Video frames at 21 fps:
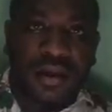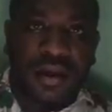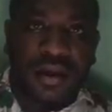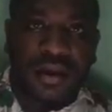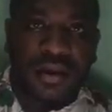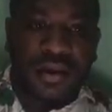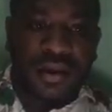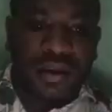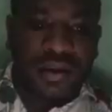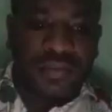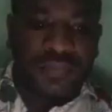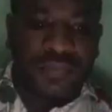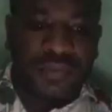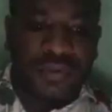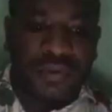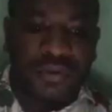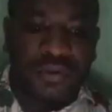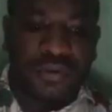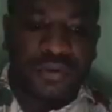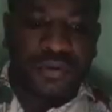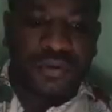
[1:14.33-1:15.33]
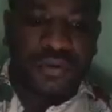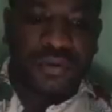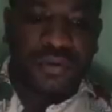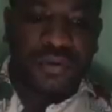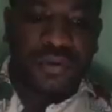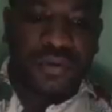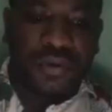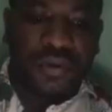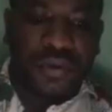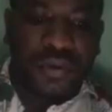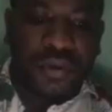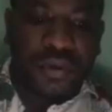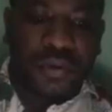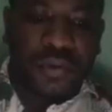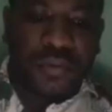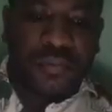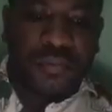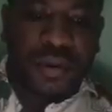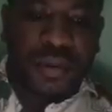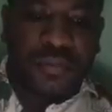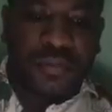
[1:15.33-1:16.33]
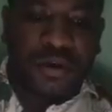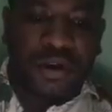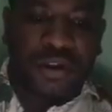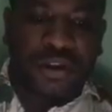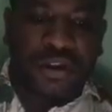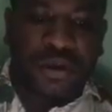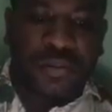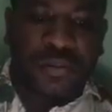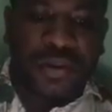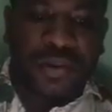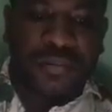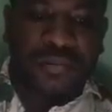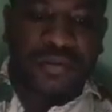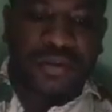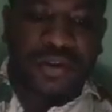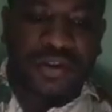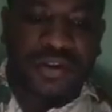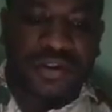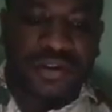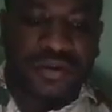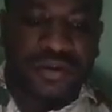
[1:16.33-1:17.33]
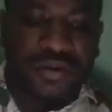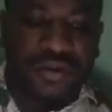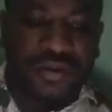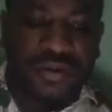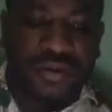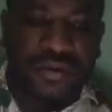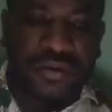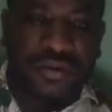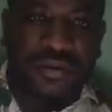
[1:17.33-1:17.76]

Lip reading: I give you a plebectomy procedure.